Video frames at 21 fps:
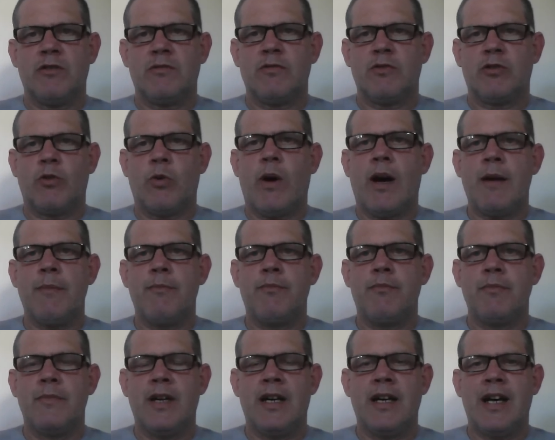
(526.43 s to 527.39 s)
quite
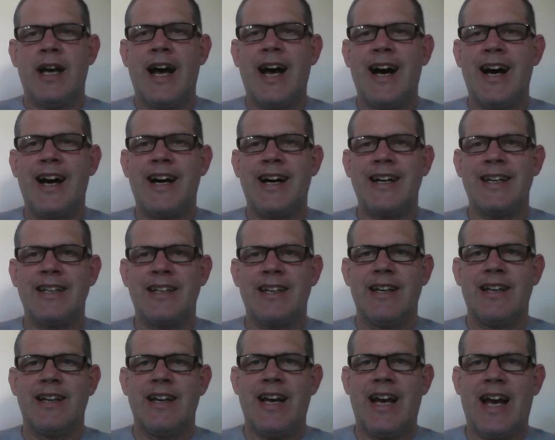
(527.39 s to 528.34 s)
a high
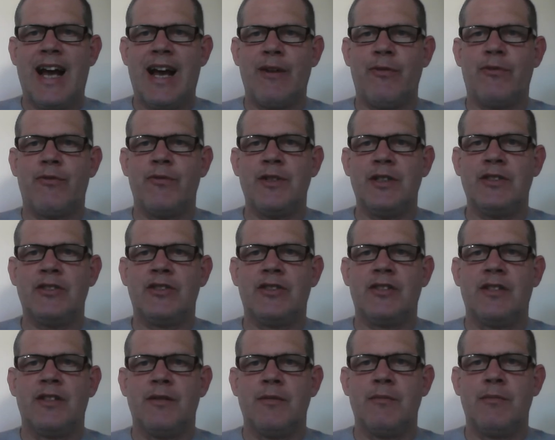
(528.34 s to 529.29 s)

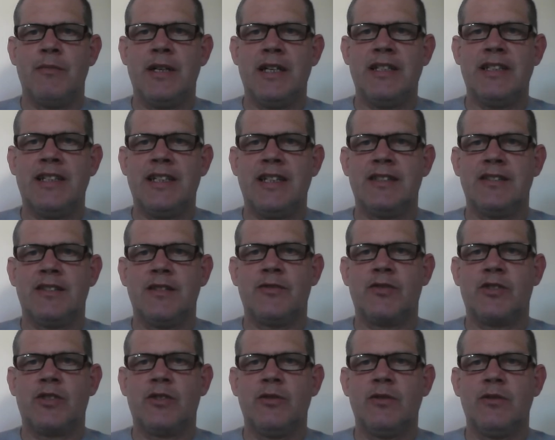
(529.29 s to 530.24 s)
average mean years of
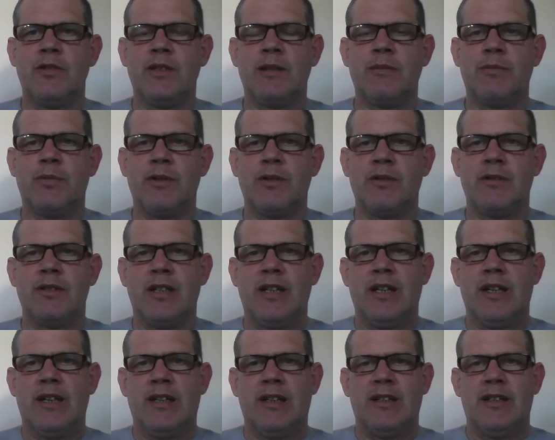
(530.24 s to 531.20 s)
schooling, but
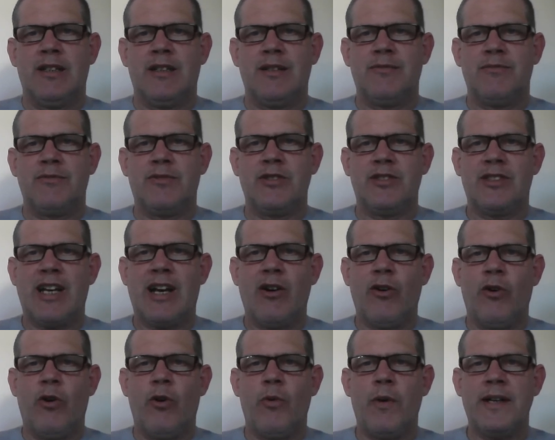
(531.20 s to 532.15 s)
does that
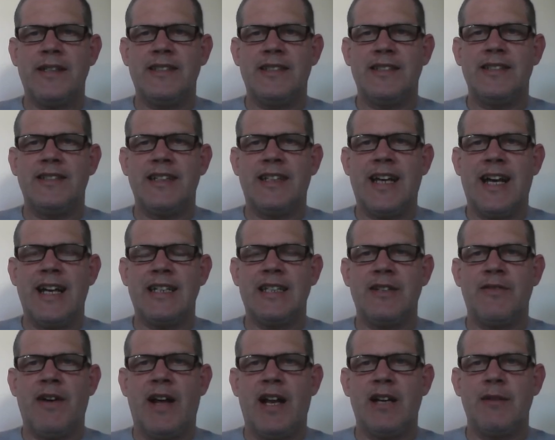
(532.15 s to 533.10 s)
always indicate
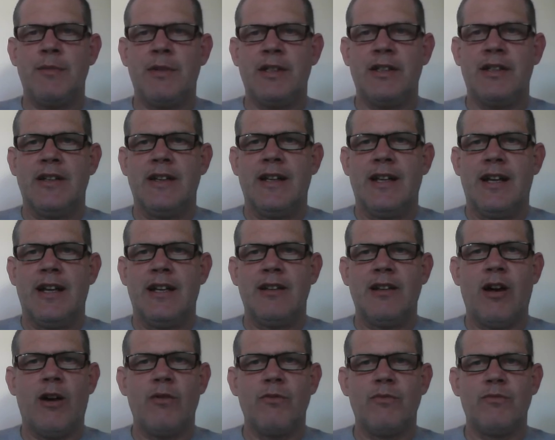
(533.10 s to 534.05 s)
development? A
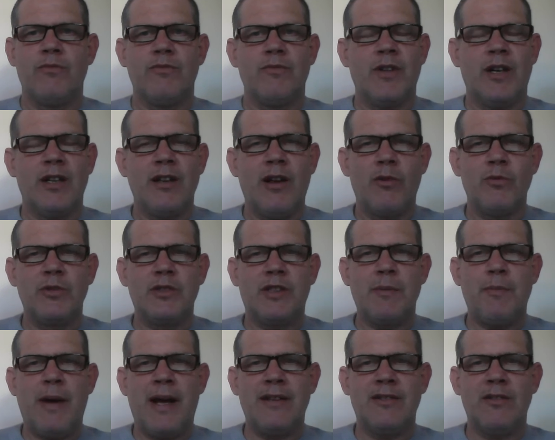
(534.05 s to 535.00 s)
lot would
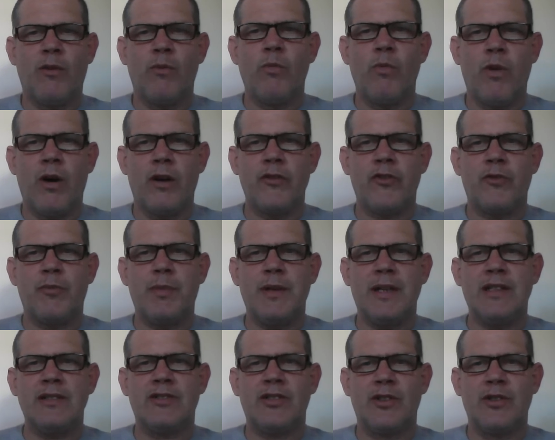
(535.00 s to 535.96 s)
depend on what's
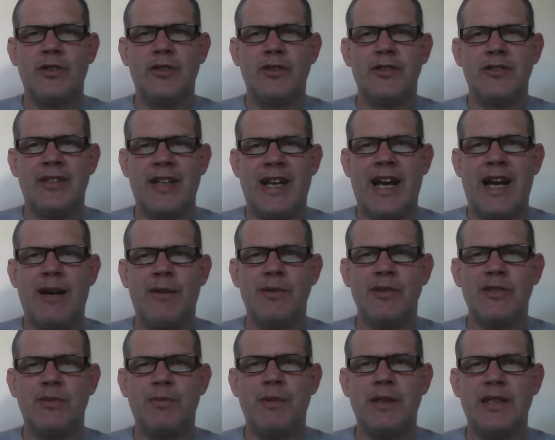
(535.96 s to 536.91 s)
being taught and how
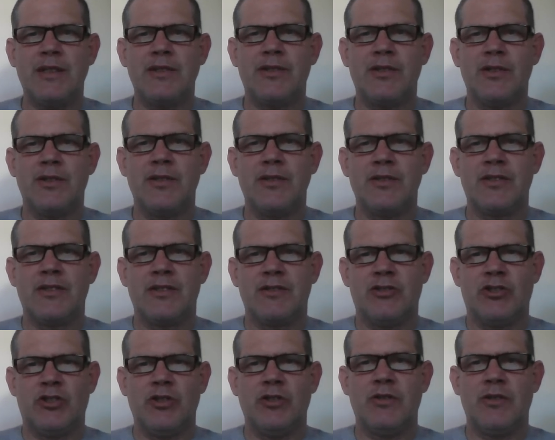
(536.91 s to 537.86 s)
it's being taught,
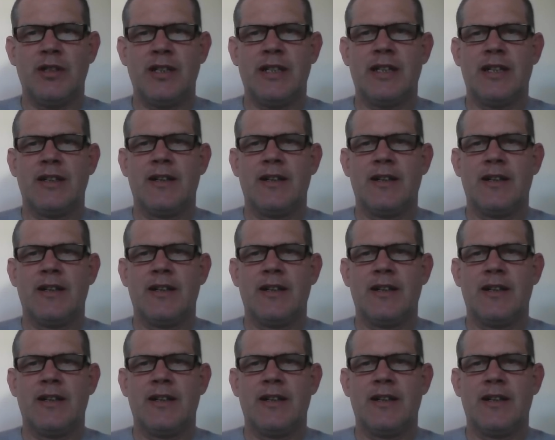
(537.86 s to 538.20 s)
surely.